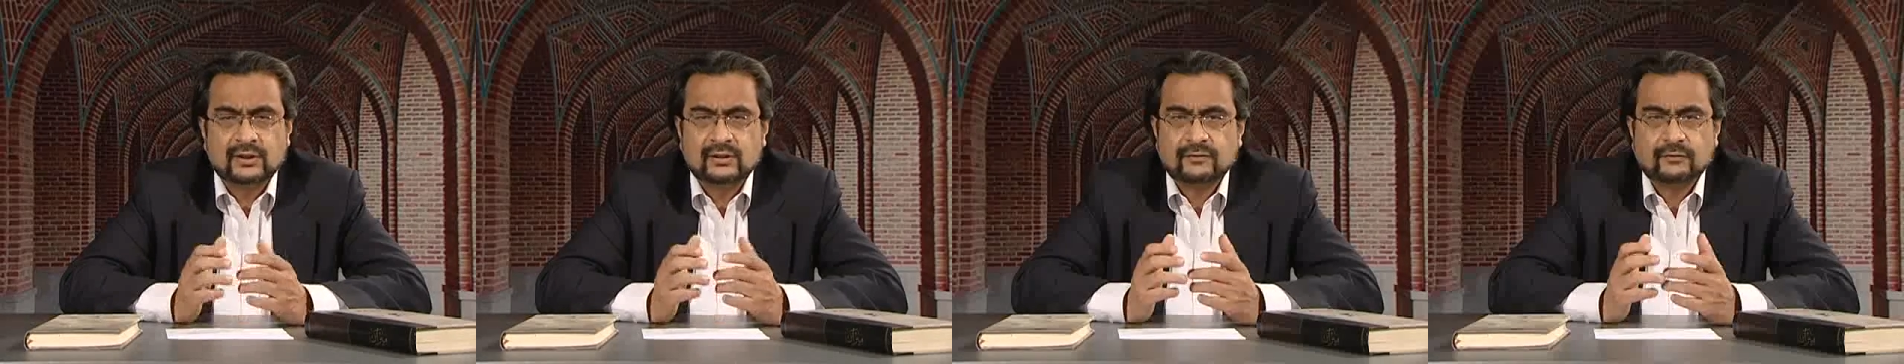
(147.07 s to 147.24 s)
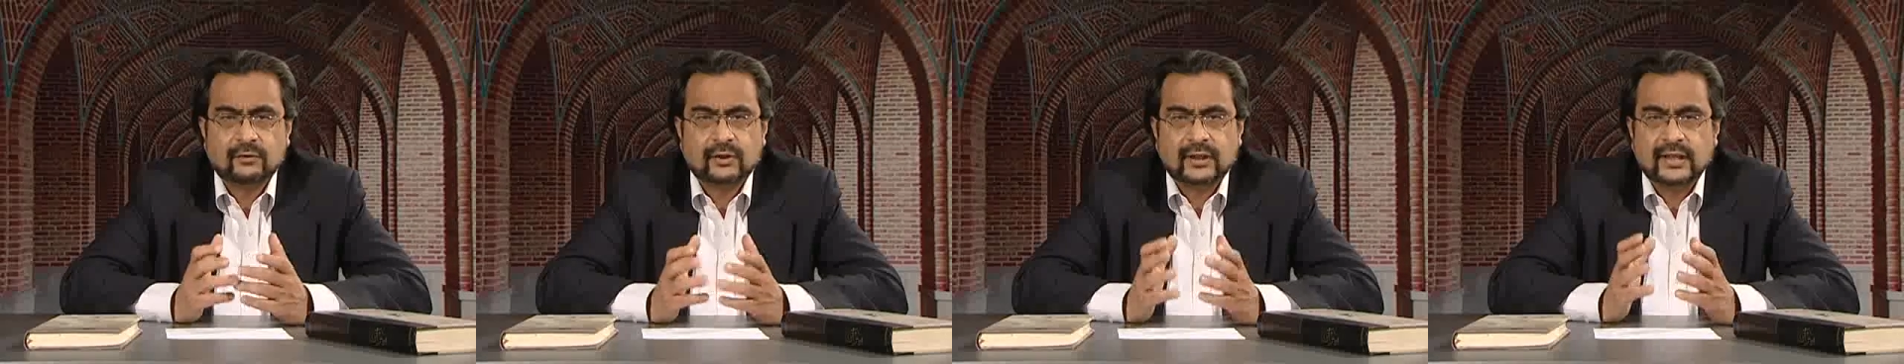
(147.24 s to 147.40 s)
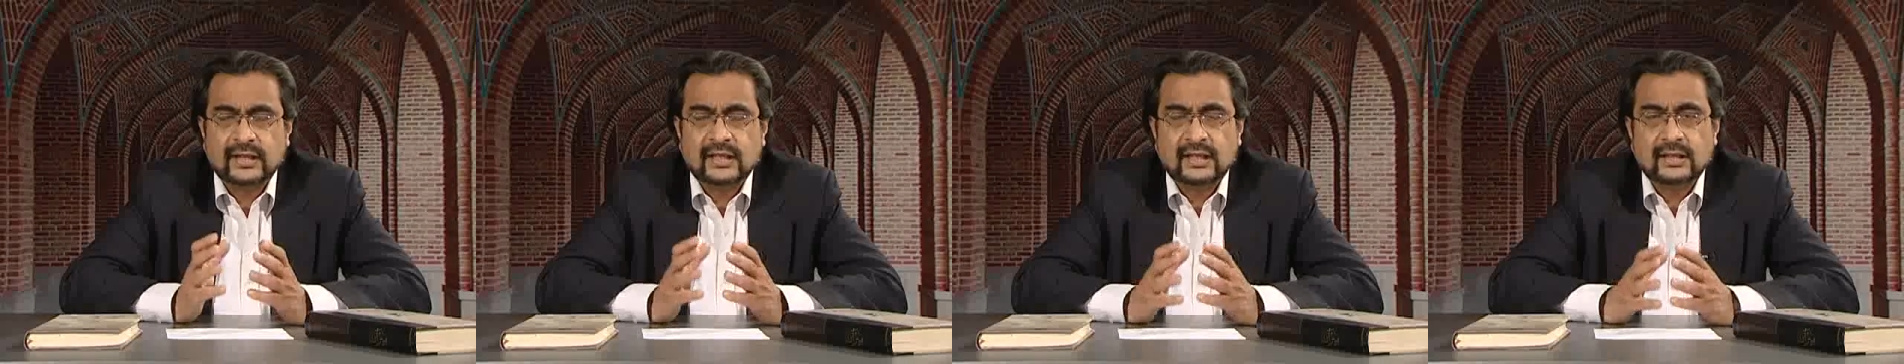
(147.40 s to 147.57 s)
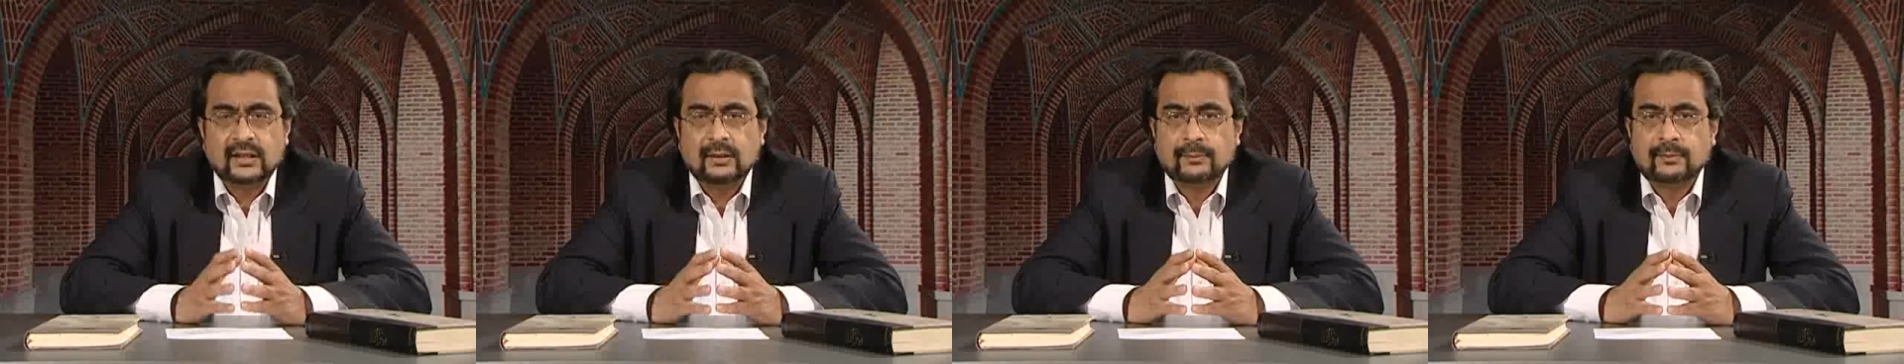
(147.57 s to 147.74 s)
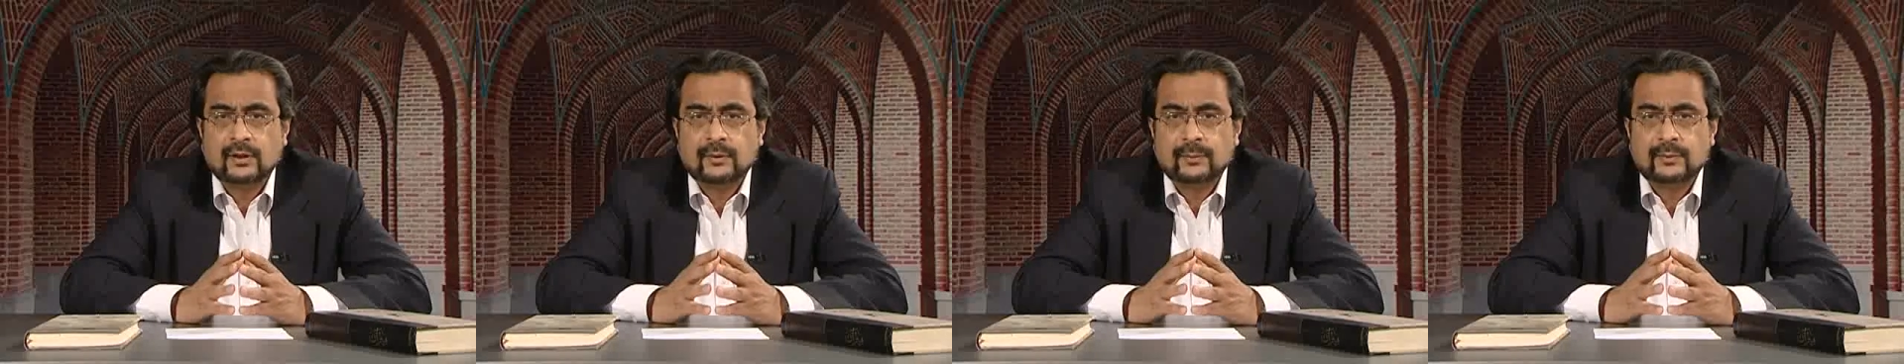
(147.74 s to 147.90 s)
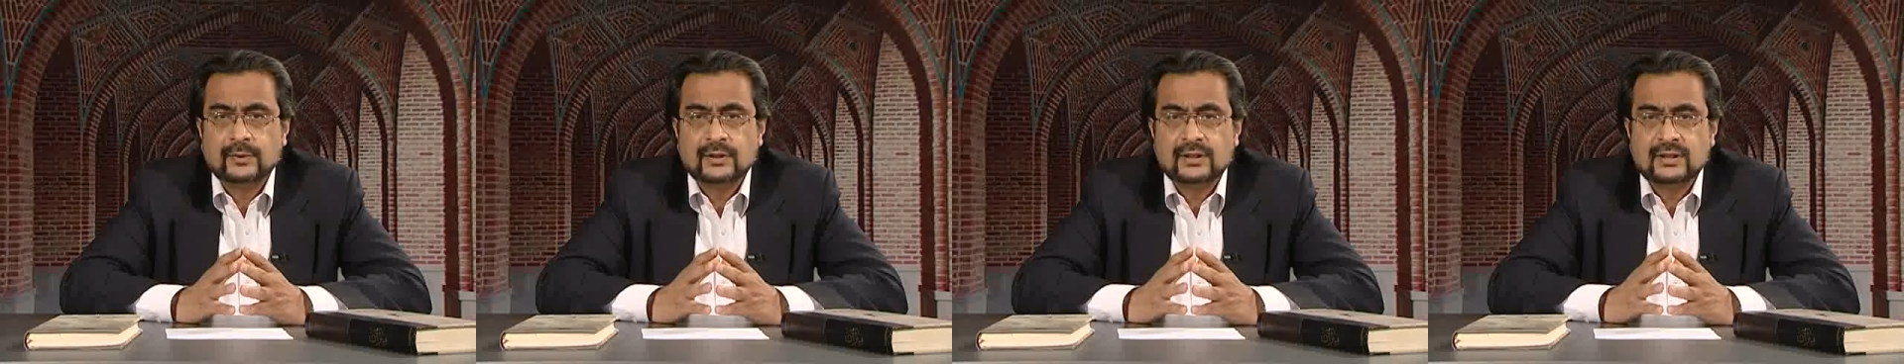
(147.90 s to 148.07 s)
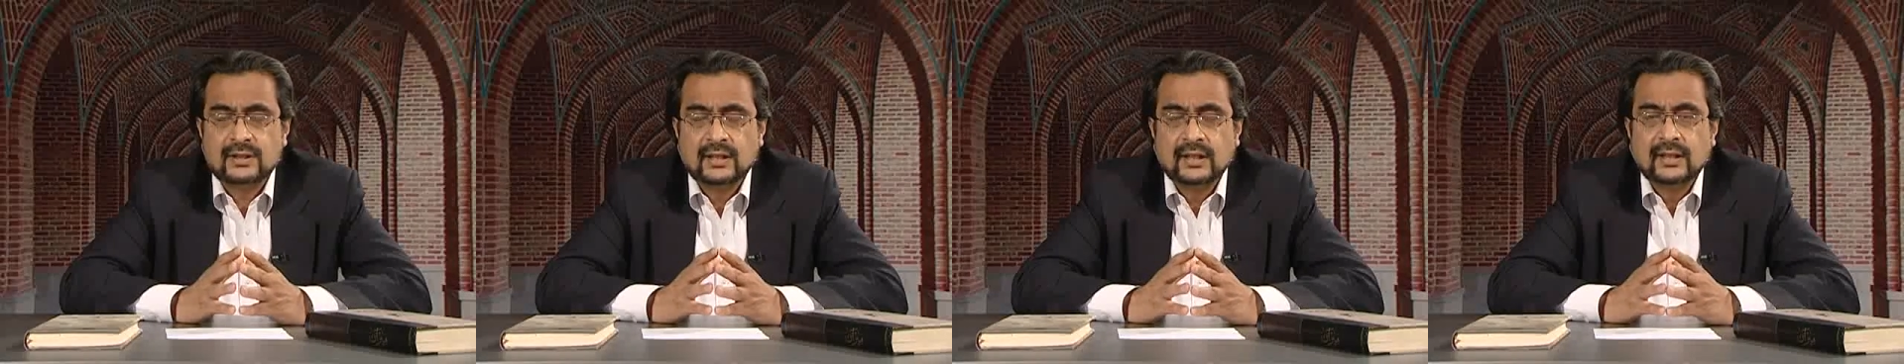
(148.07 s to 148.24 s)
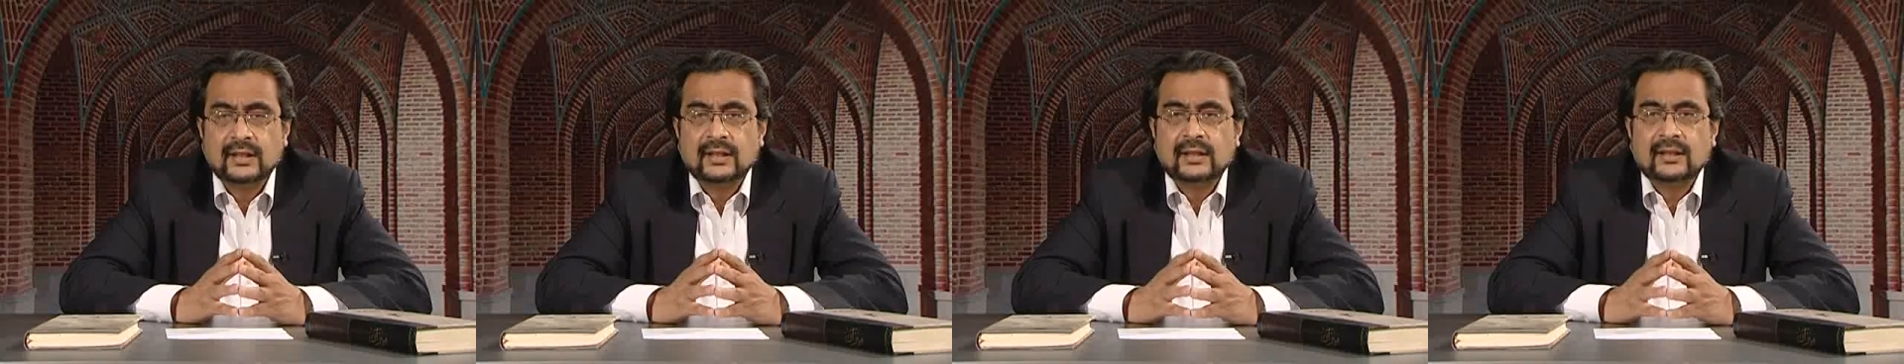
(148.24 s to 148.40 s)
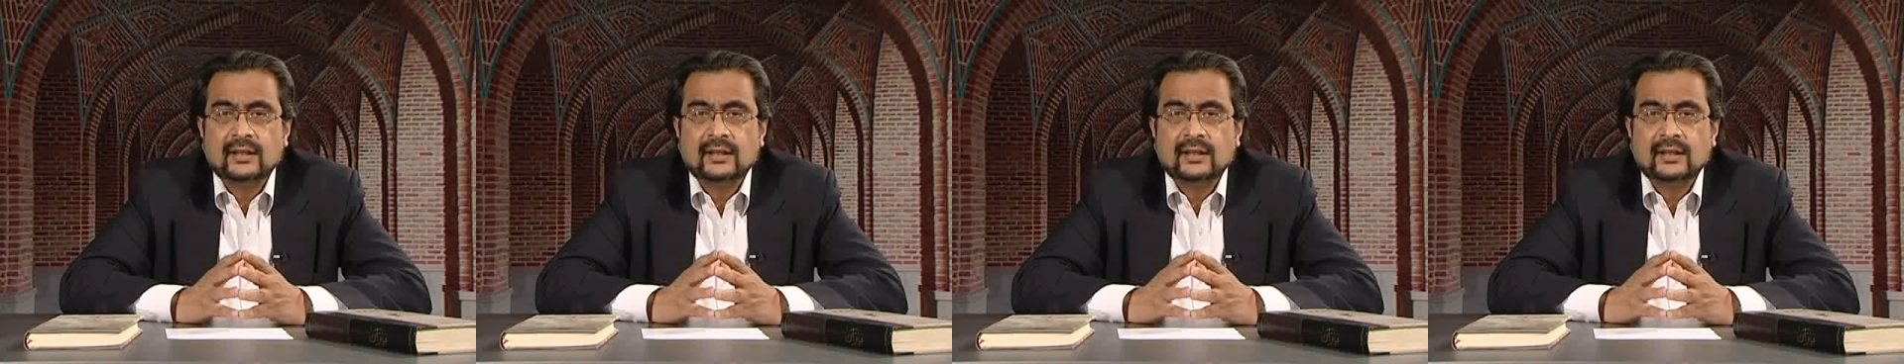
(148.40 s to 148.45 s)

for any other purpose,